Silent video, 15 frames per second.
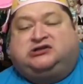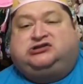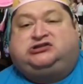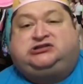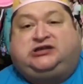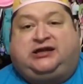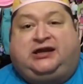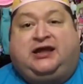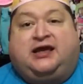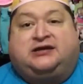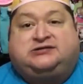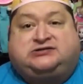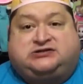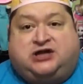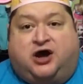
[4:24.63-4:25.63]
She
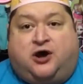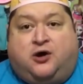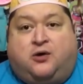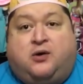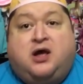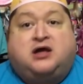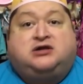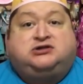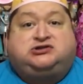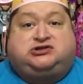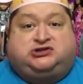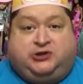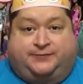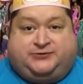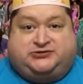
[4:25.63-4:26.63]
is so
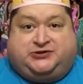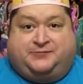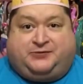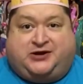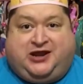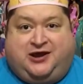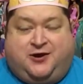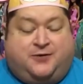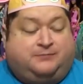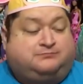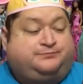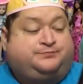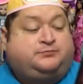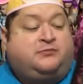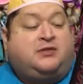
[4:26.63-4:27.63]
super, super cute.
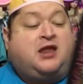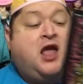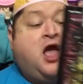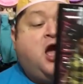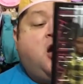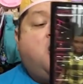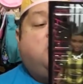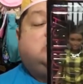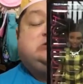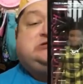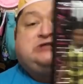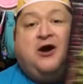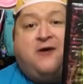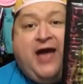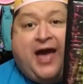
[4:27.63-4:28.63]
Was
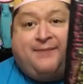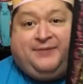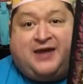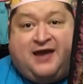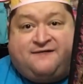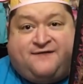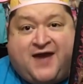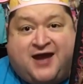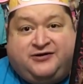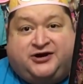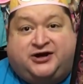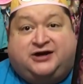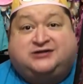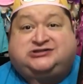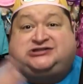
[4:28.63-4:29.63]
so happy I found
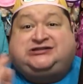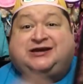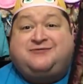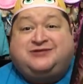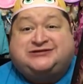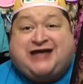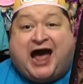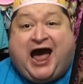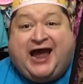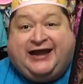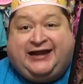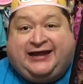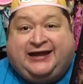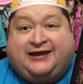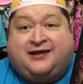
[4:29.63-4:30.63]
her. She was
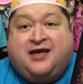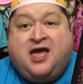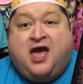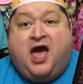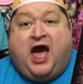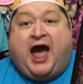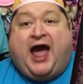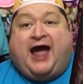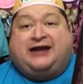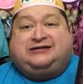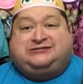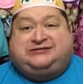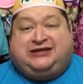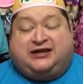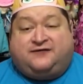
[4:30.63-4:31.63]
hiding. I had to
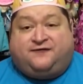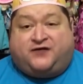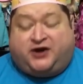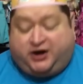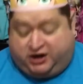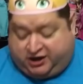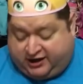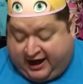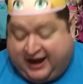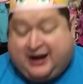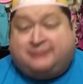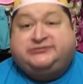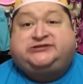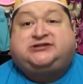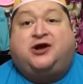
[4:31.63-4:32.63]
dig for her, and
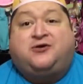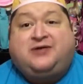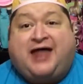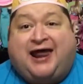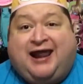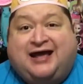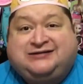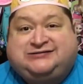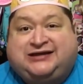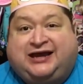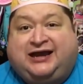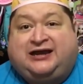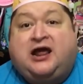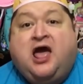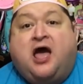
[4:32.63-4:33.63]
I'm so glad I
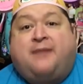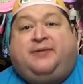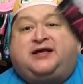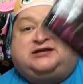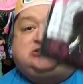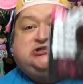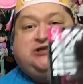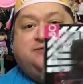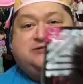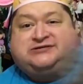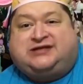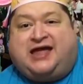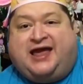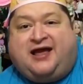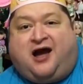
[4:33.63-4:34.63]
did, because she
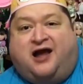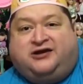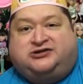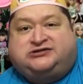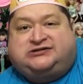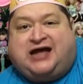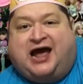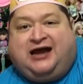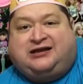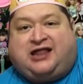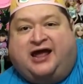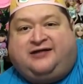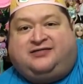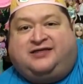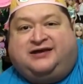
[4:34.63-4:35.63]
was laying on her side
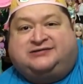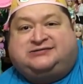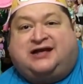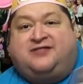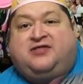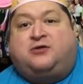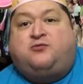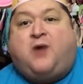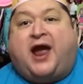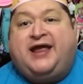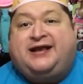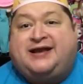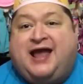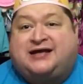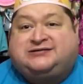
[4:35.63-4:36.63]
like this, and then
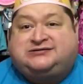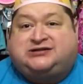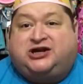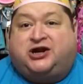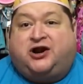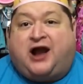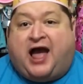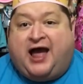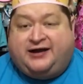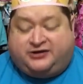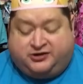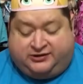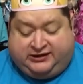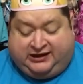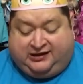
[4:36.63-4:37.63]
right next to her,
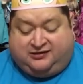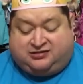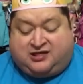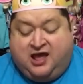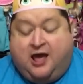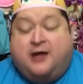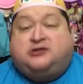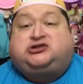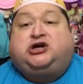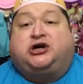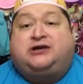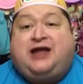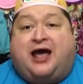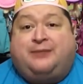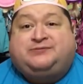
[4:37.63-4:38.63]
underneath,
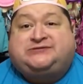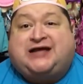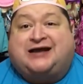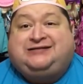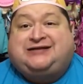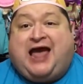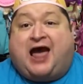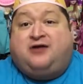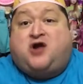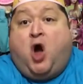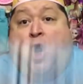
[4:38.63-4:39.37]
turned upside down,